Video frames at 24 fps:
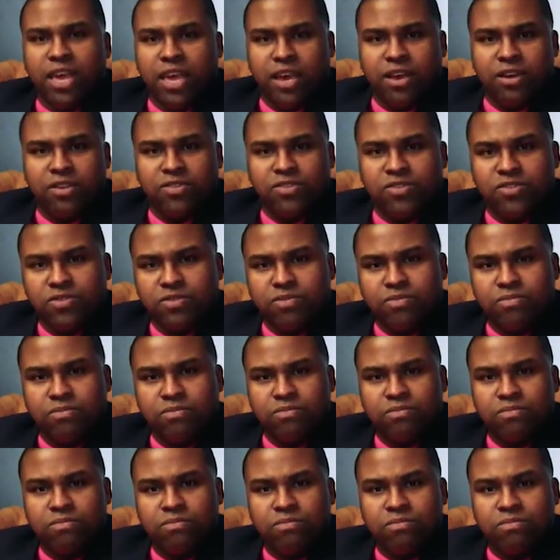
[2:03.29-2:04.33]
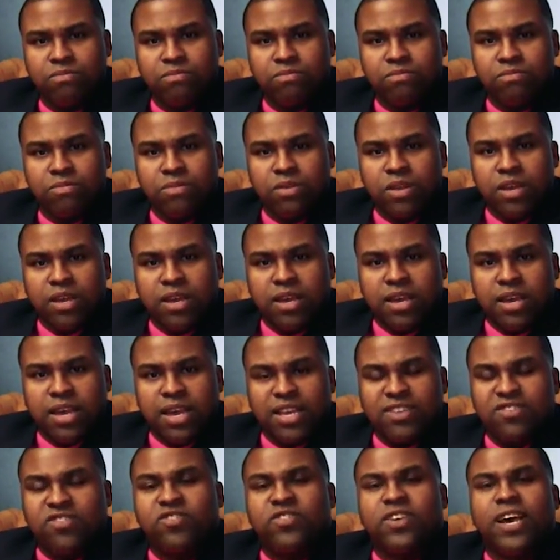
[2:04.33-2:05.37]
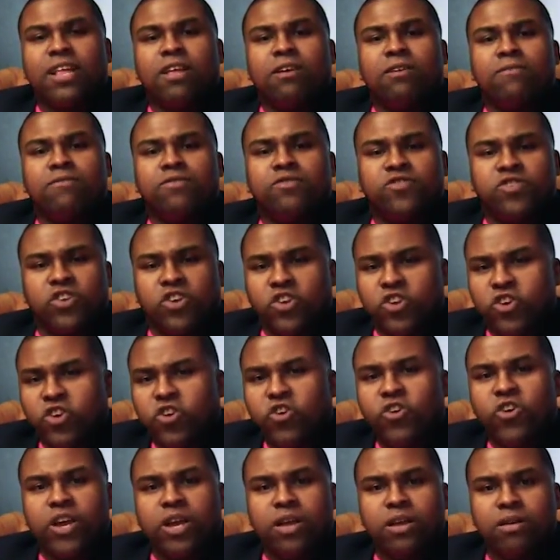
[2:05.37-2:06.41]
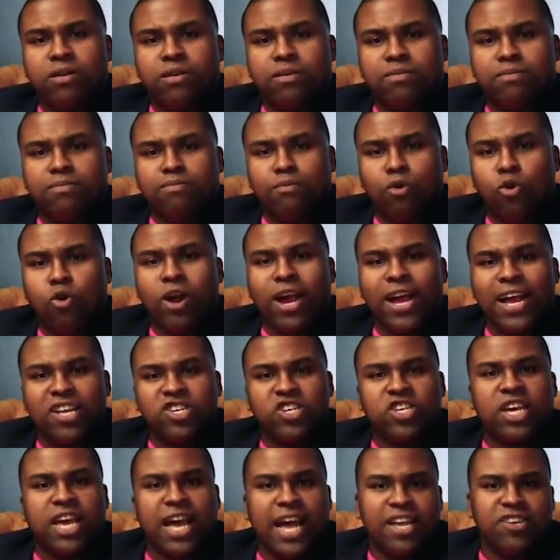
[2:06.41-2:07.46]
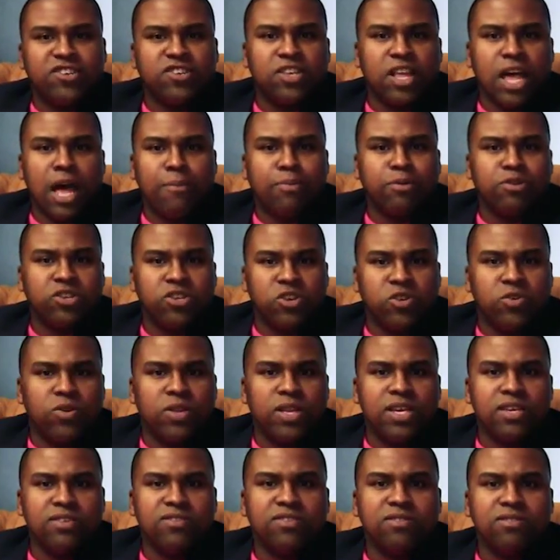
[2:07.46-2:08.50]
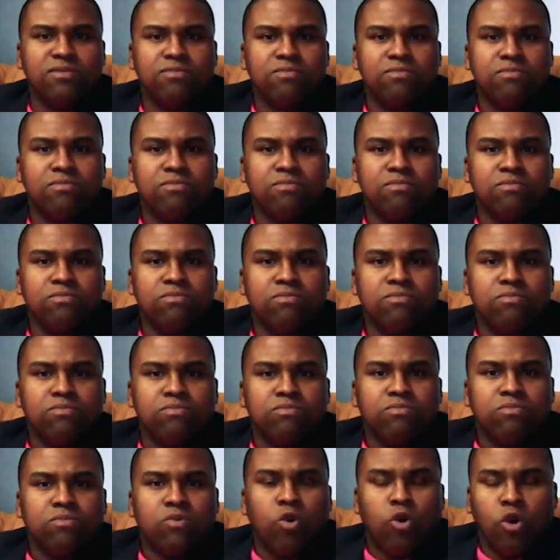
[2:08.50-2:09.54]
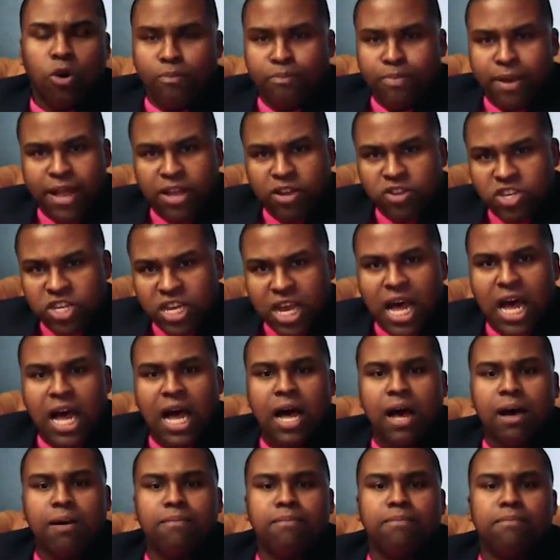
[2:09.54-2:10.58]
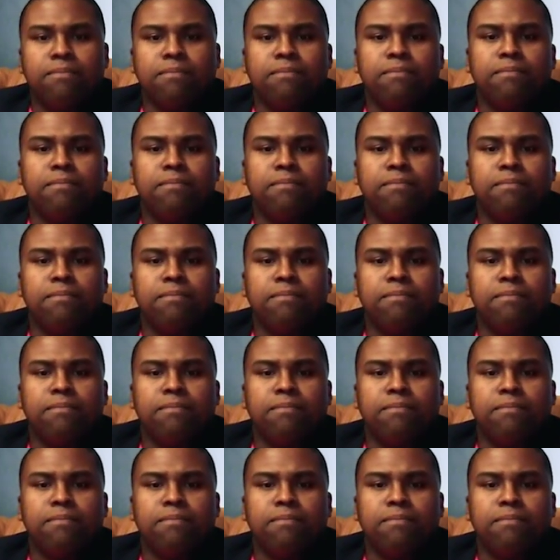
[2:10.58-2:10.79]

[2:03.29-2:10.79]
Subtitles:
years, instead of securing more education opportunities or a better job